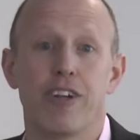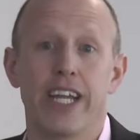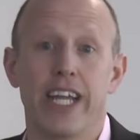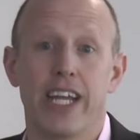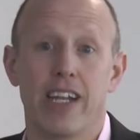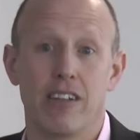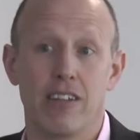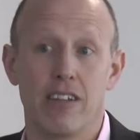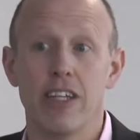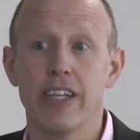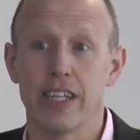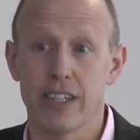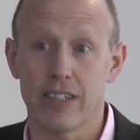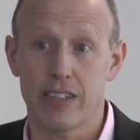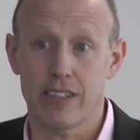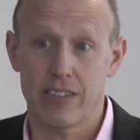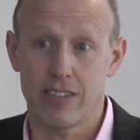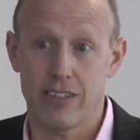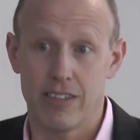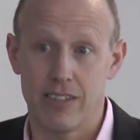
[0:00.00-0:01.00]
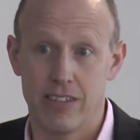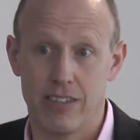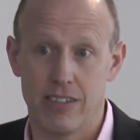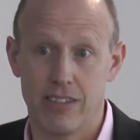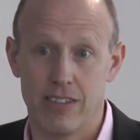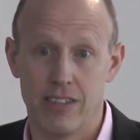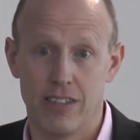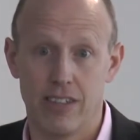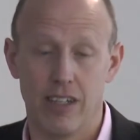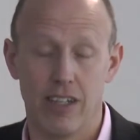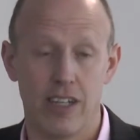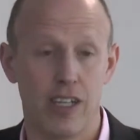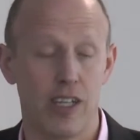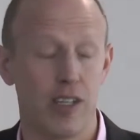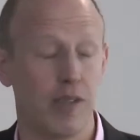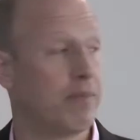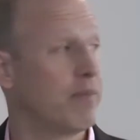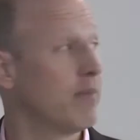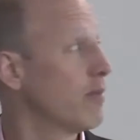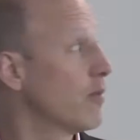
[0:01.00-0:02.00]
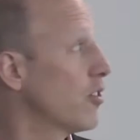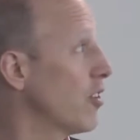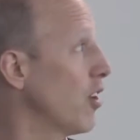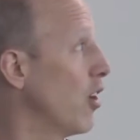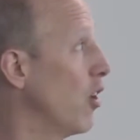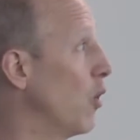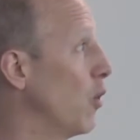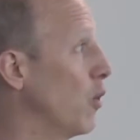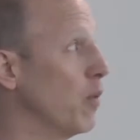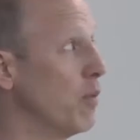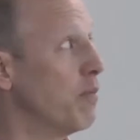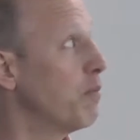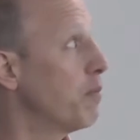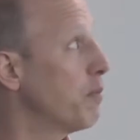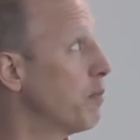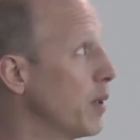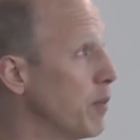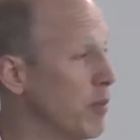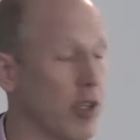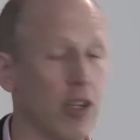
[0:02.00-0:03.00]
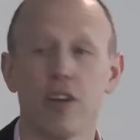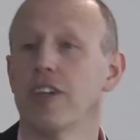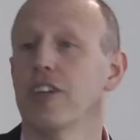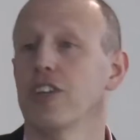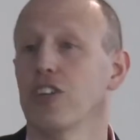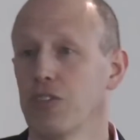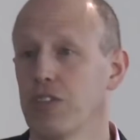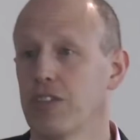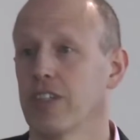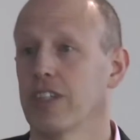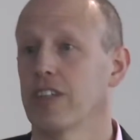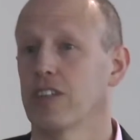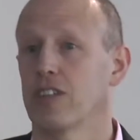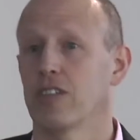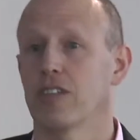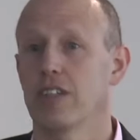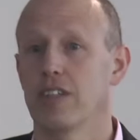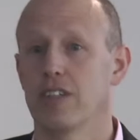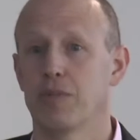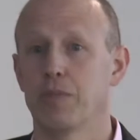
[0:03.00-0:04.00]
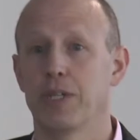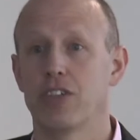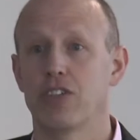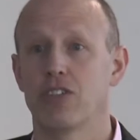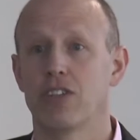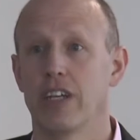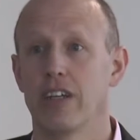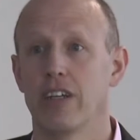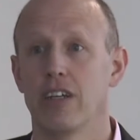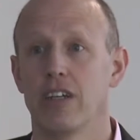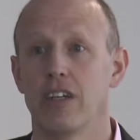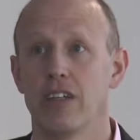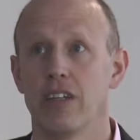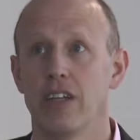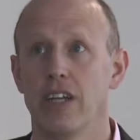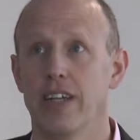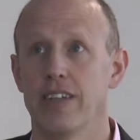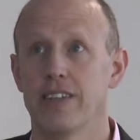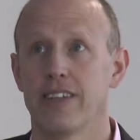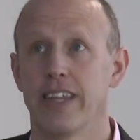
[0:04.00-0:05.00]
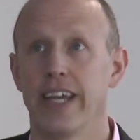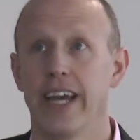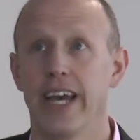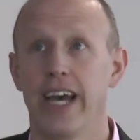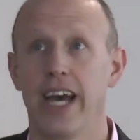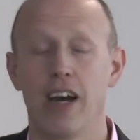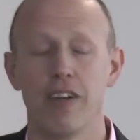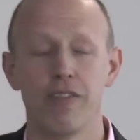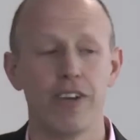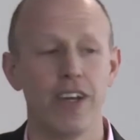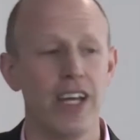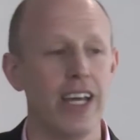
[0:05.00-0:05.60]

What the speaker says: analytics. So people aren't using as much data as they have.